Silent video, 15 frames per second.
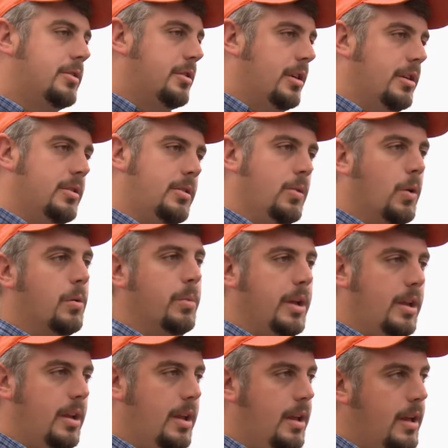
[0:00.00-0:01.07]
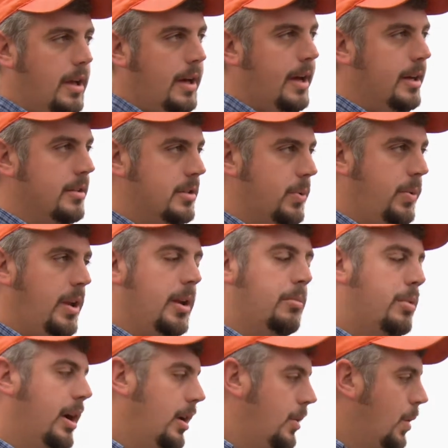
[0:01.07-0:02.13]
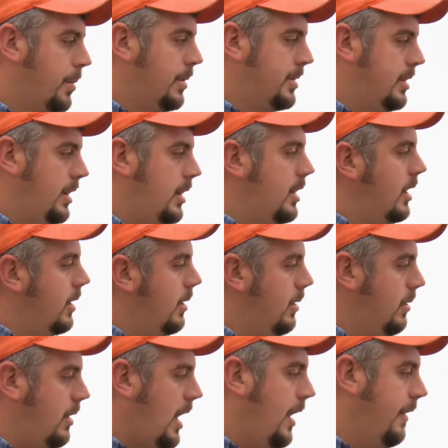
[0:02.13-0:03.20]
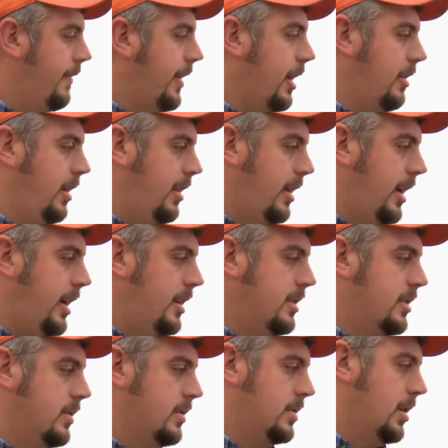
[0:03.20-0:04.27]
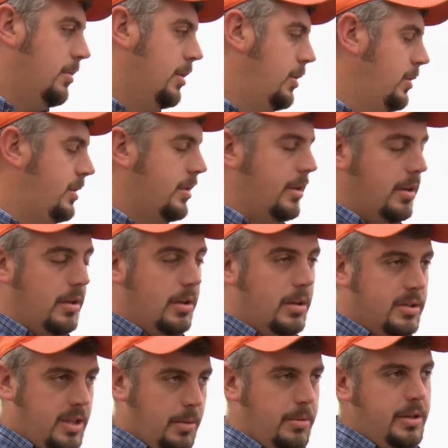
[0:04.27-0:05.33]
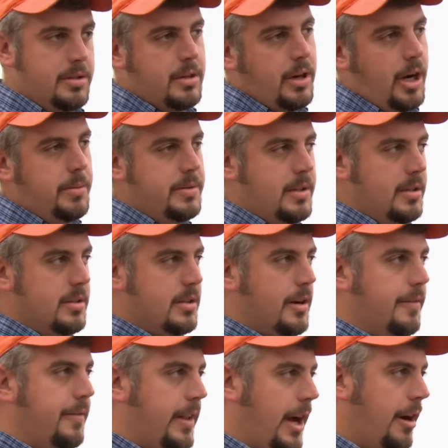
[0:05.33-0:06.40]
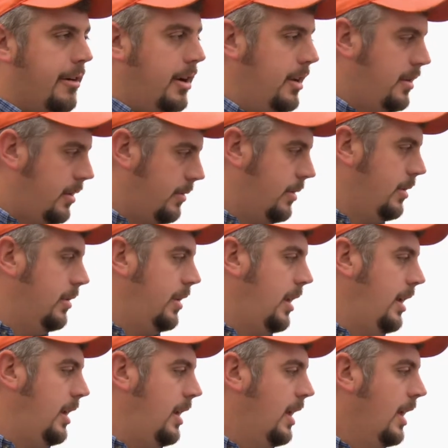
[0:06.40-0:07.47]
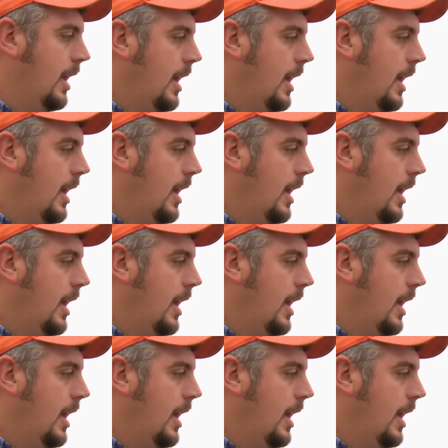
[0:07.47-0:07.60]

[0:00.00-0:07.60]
stressed dormant. Uh, so we didn't break dormancy till uh, fairly late. So some of these some of these crops didn't start flowering till real late.